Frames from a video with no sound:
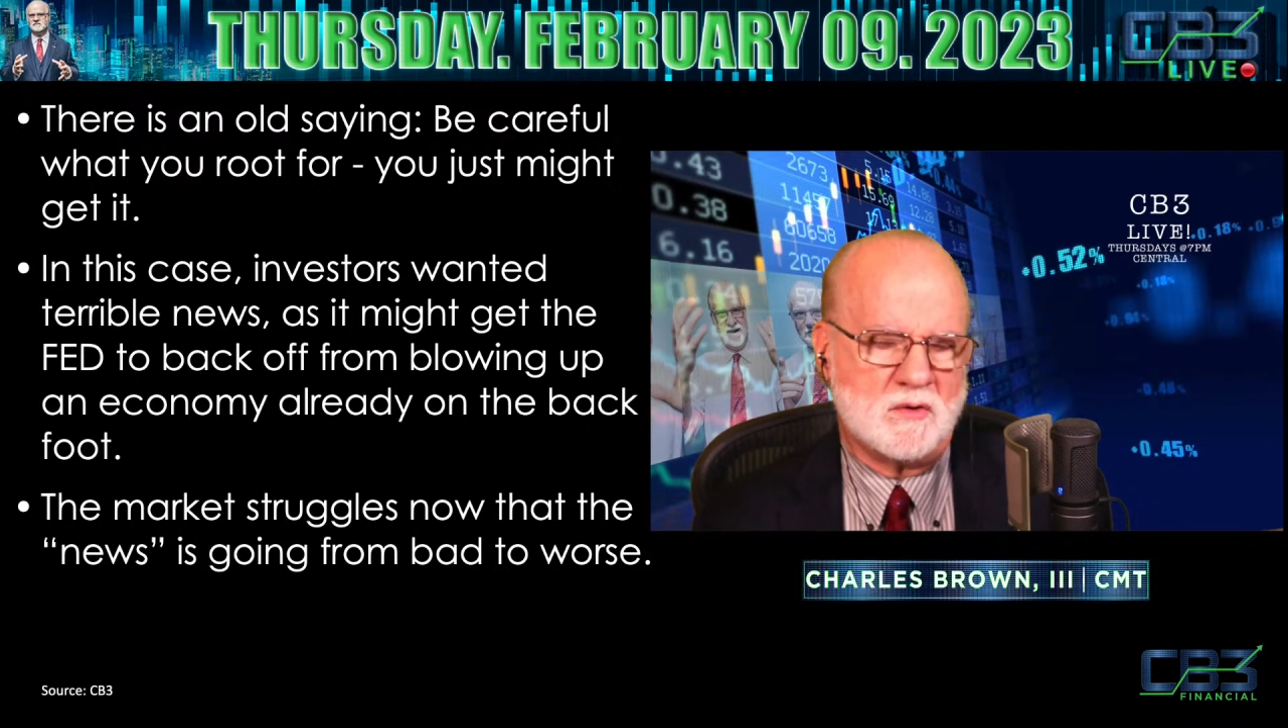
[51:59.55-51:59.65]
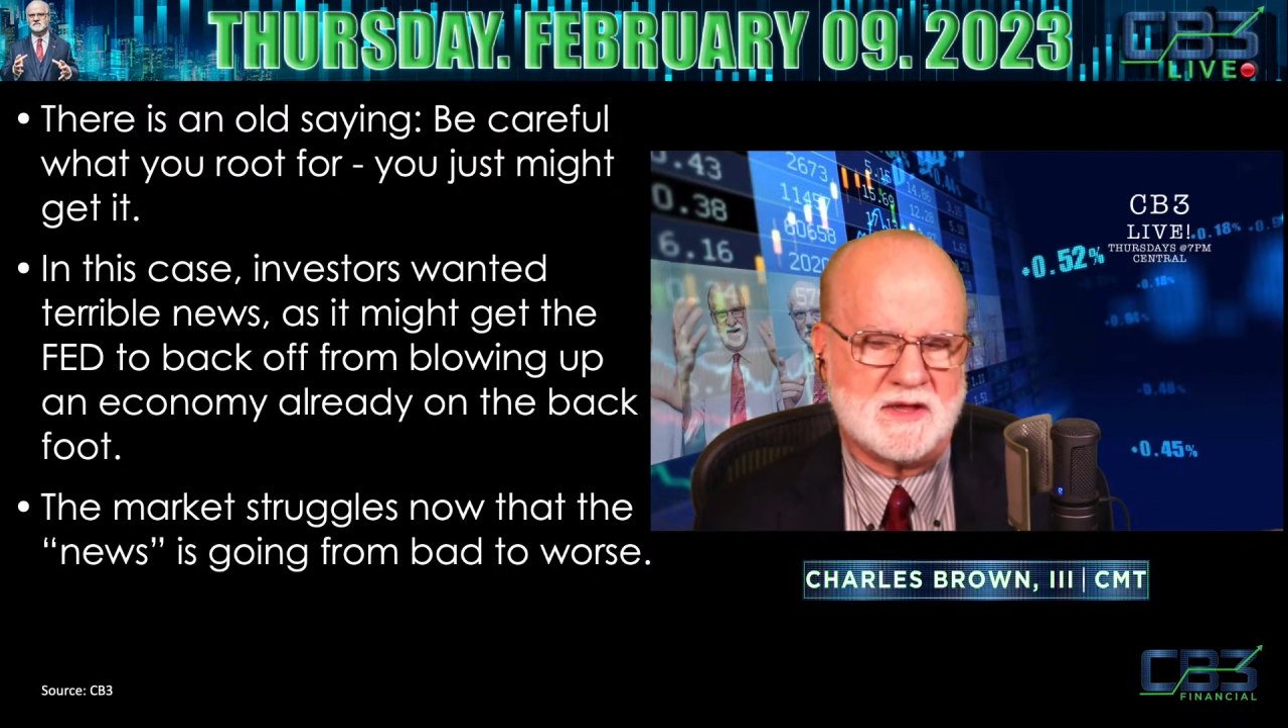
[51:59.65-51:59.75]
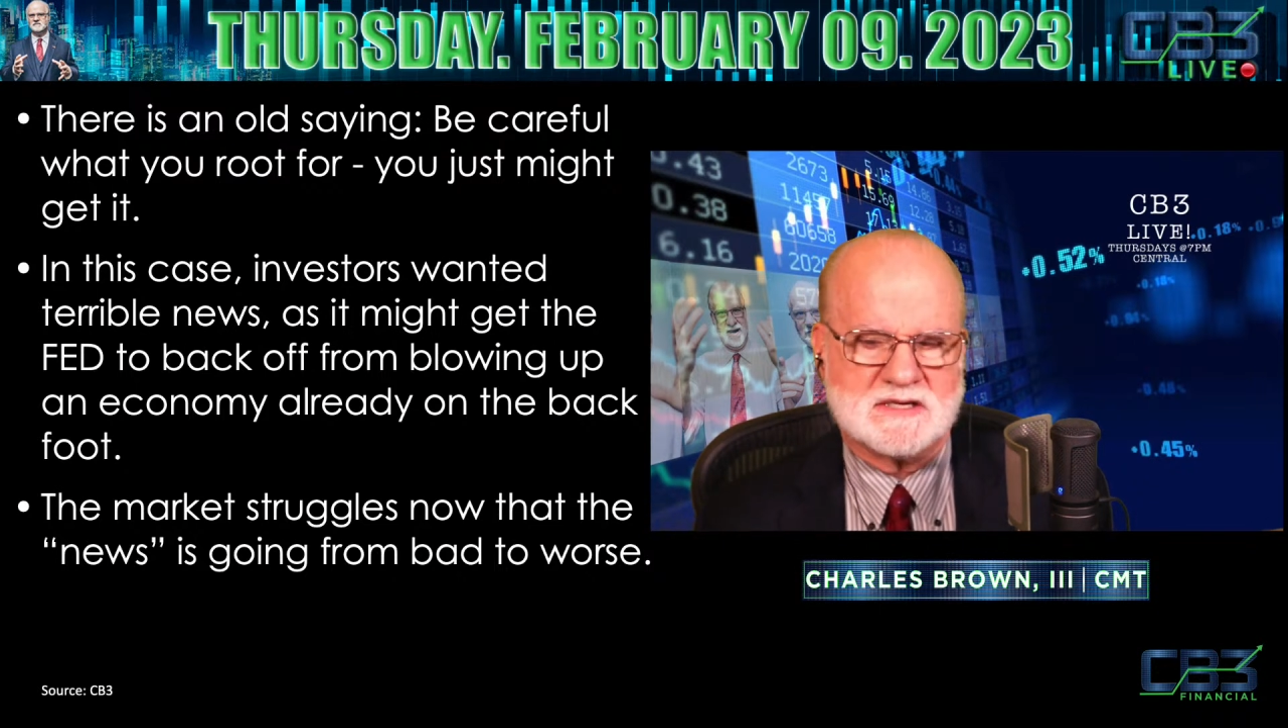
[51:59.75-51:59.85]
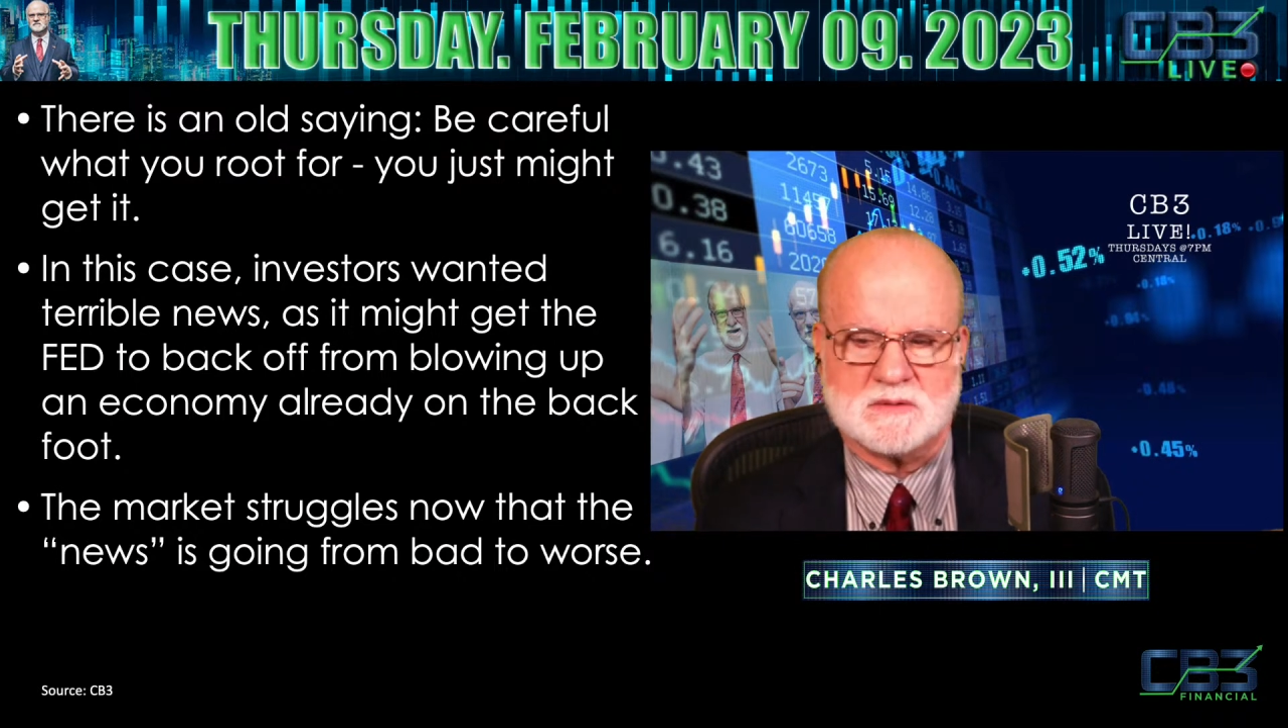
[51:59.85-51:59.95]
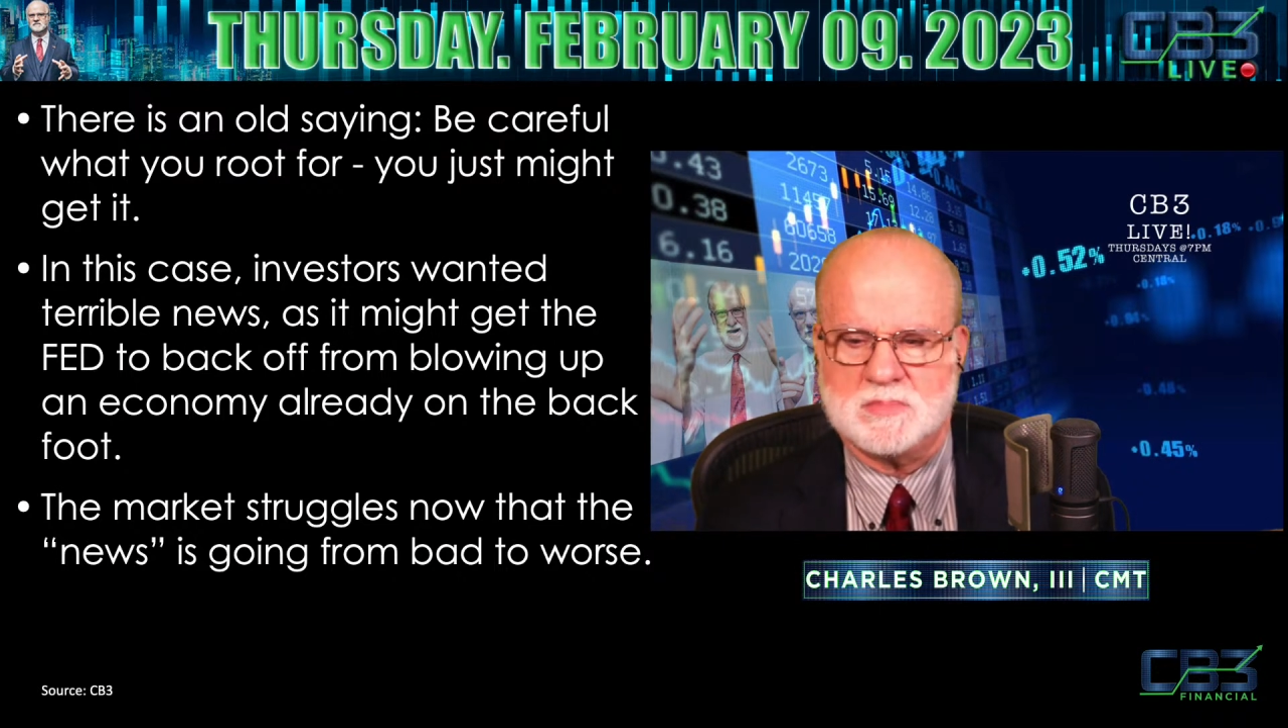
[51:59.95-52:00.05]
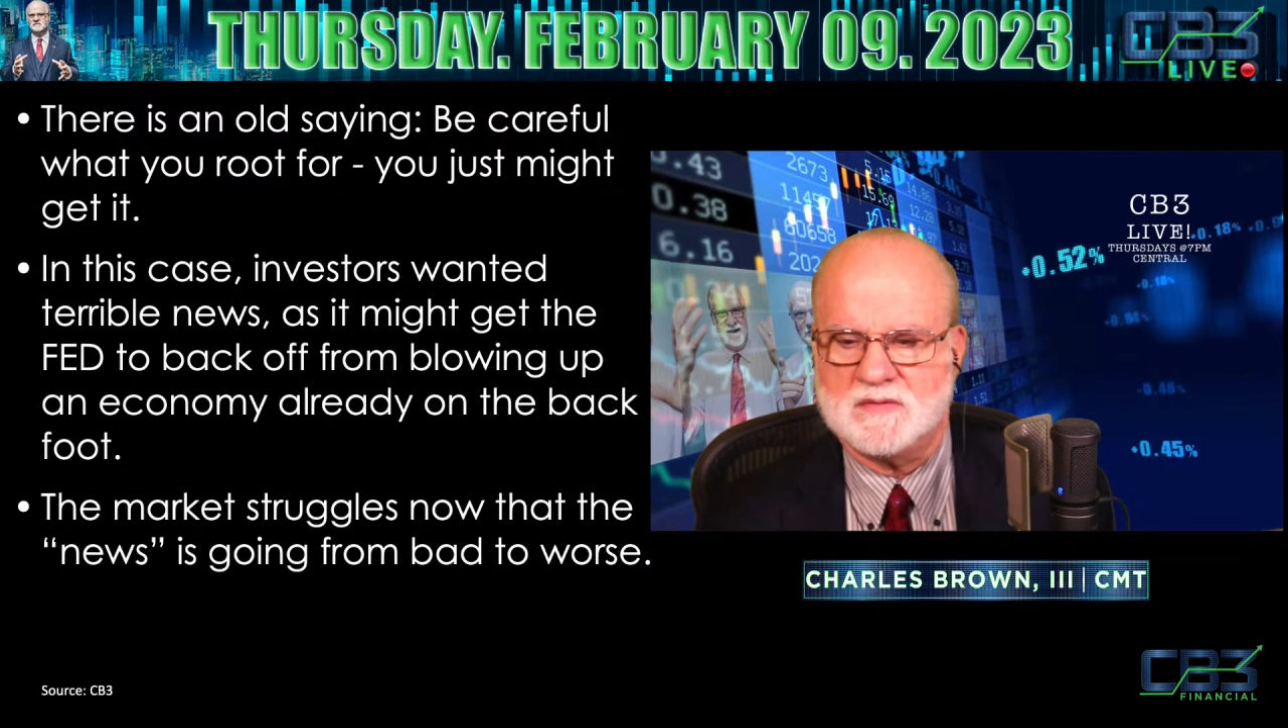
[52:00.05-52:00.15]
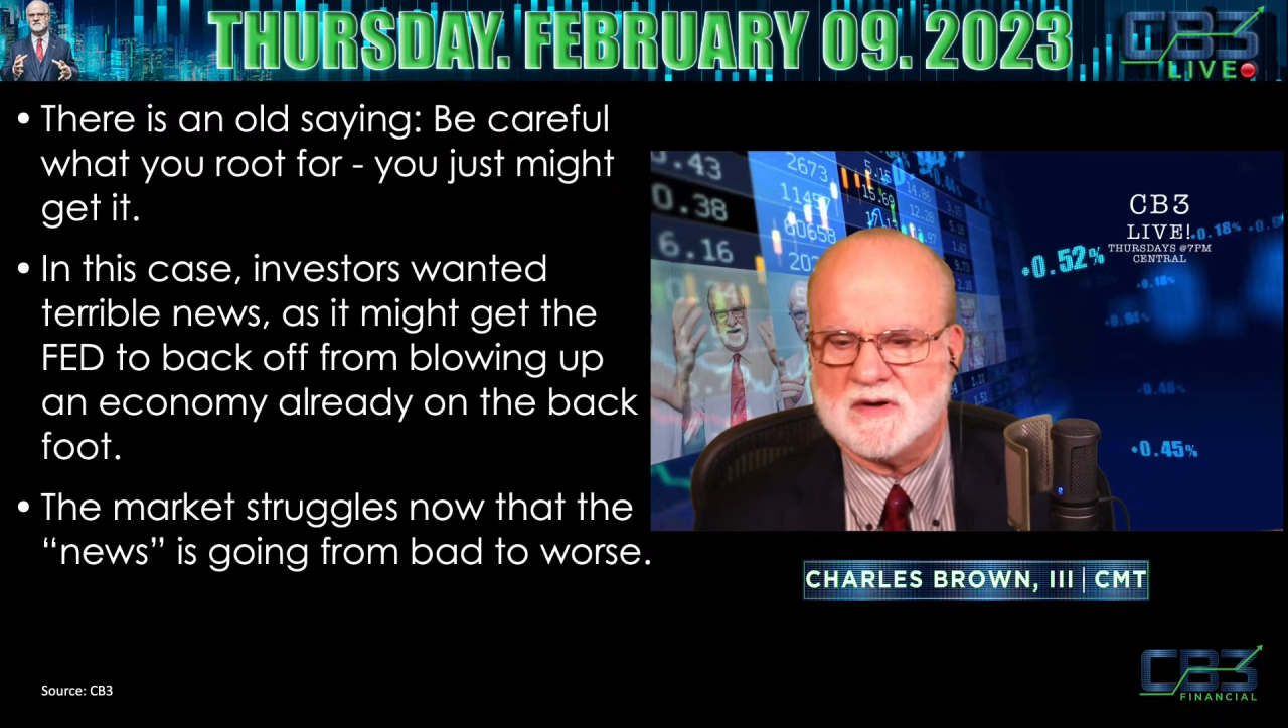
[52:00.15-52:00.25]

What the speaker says: in the S&P